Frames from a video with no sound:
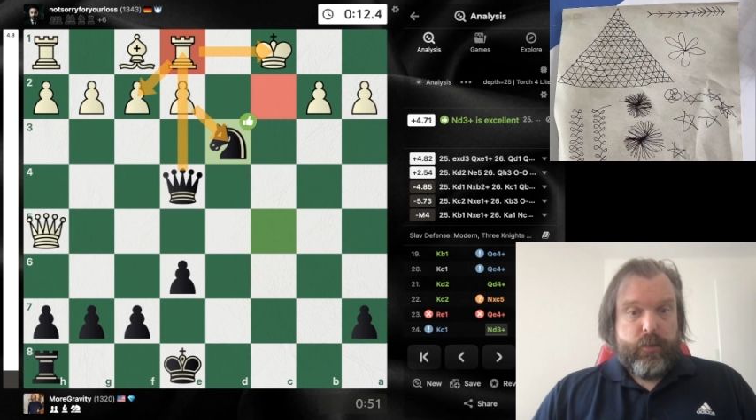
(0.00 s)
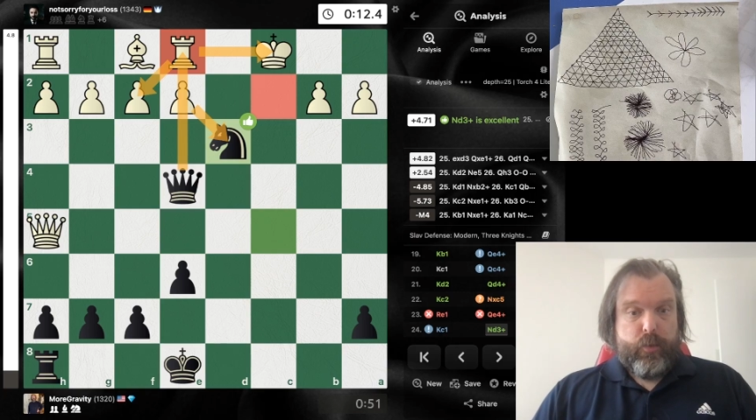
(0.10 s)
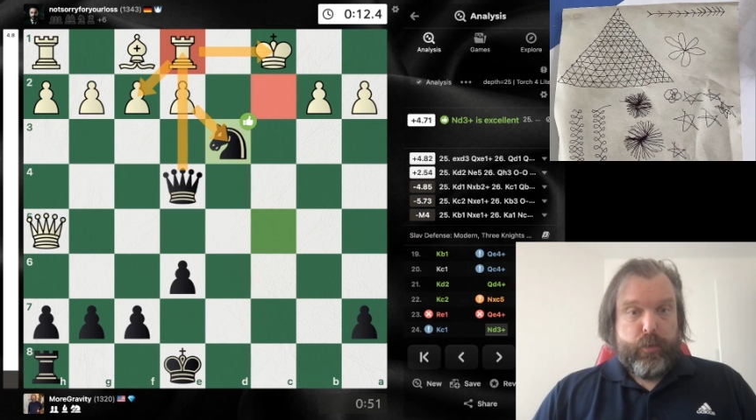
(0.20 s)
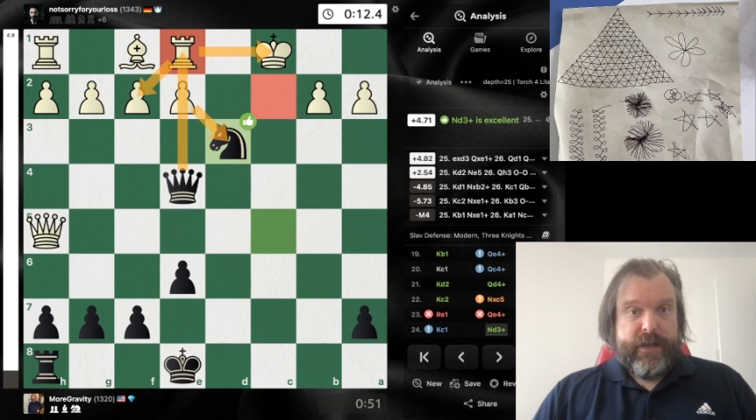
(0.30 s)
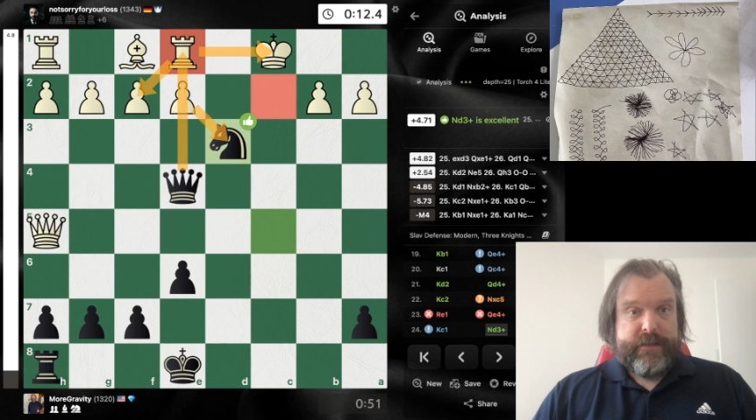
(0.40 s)

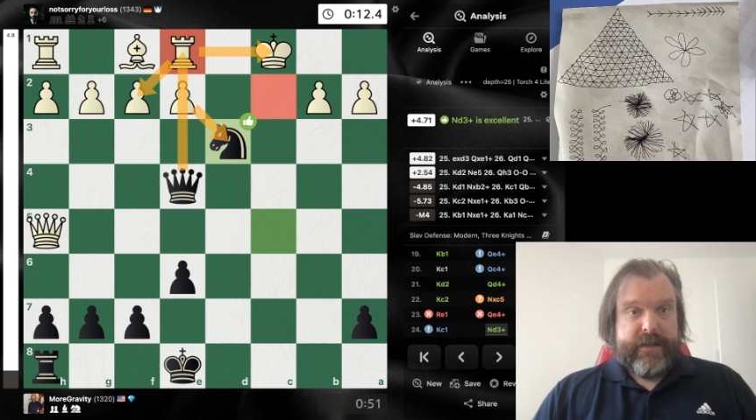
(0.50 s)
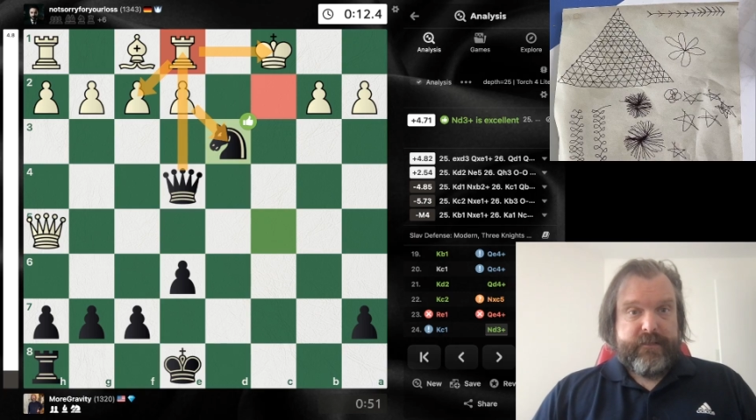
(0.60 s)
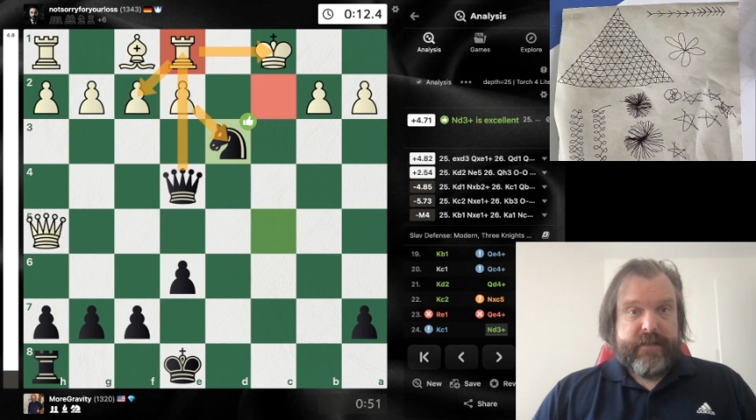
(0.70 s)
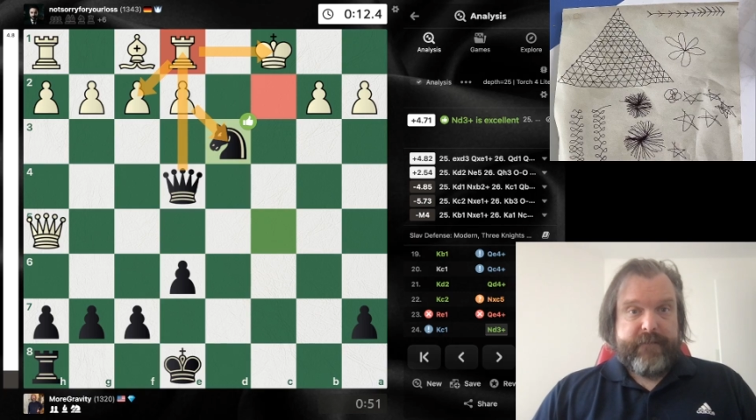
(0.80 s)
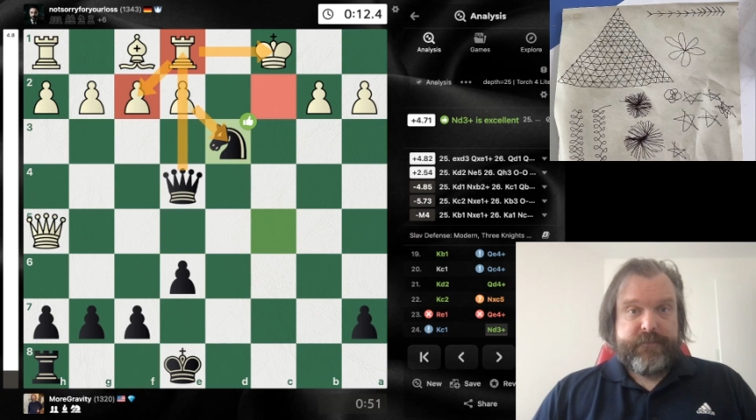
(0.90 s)
queen
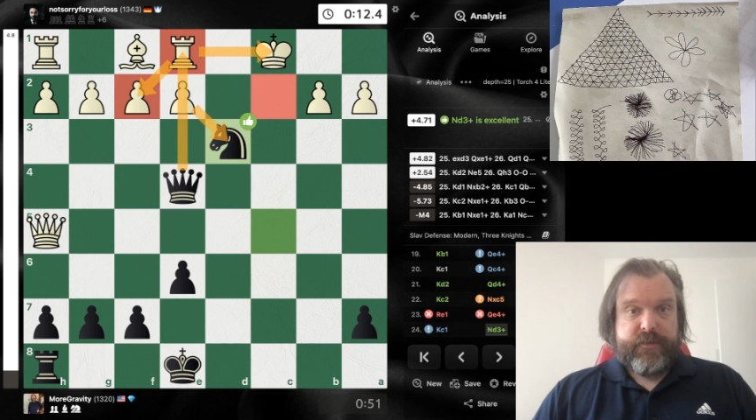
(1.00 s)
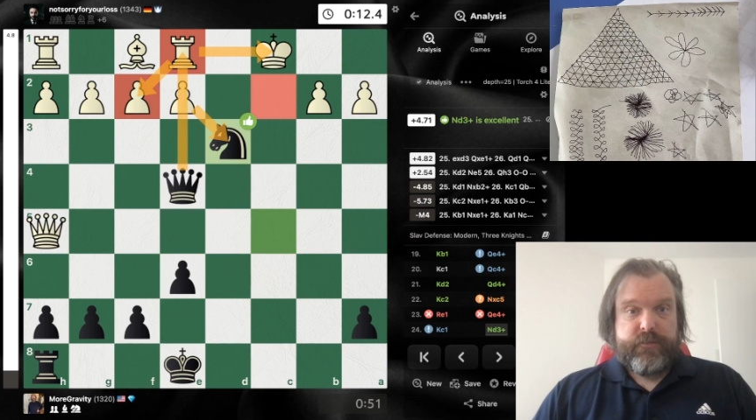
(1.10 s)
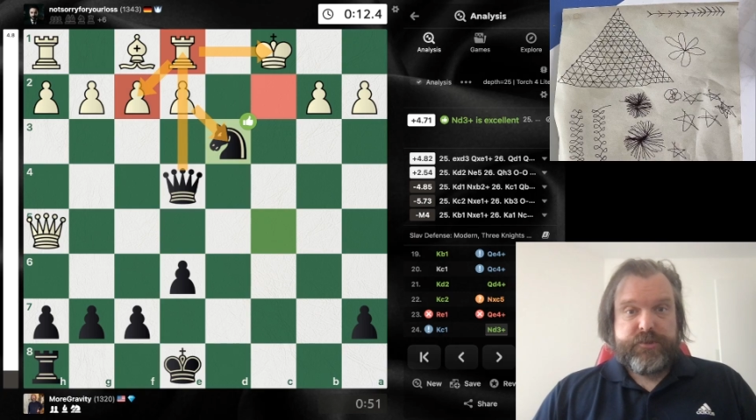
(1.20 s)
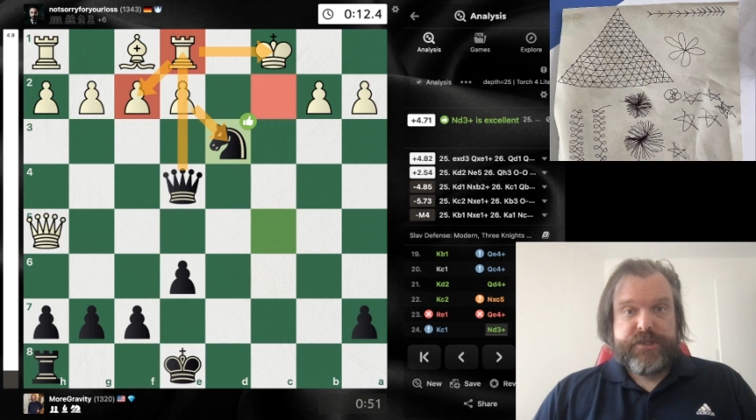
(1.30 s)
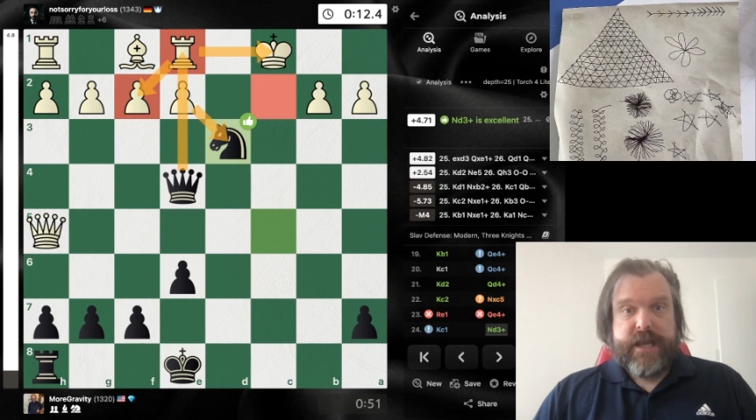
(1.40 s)
takes
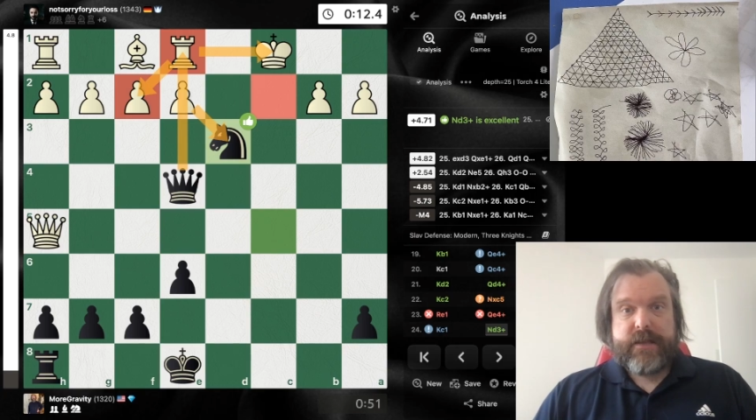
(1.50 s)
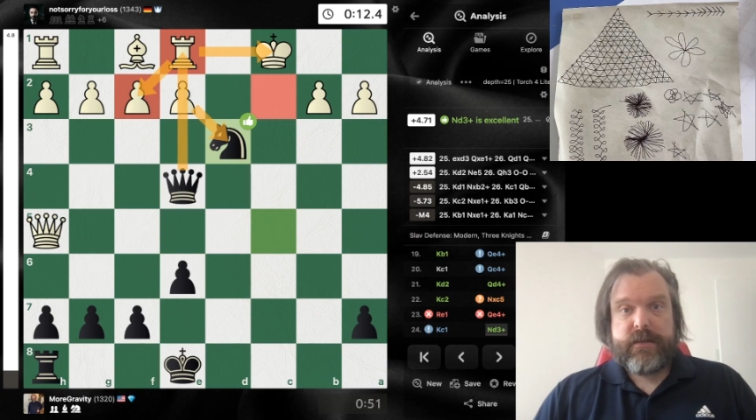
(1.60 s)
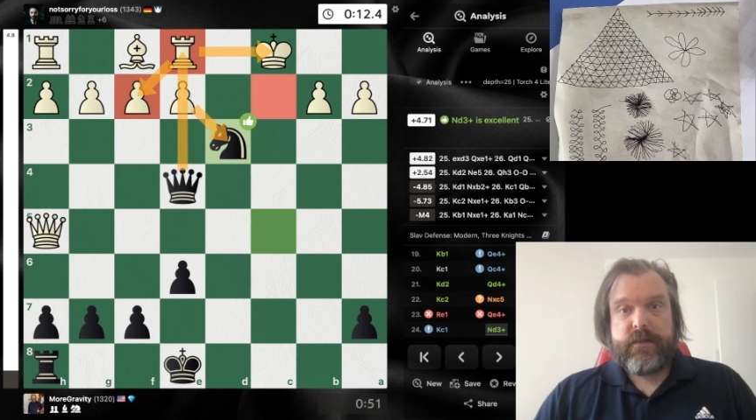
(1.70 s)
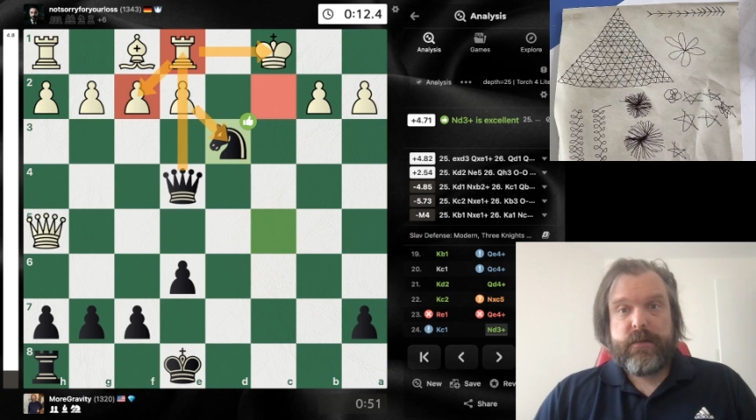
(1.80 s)
f2 check,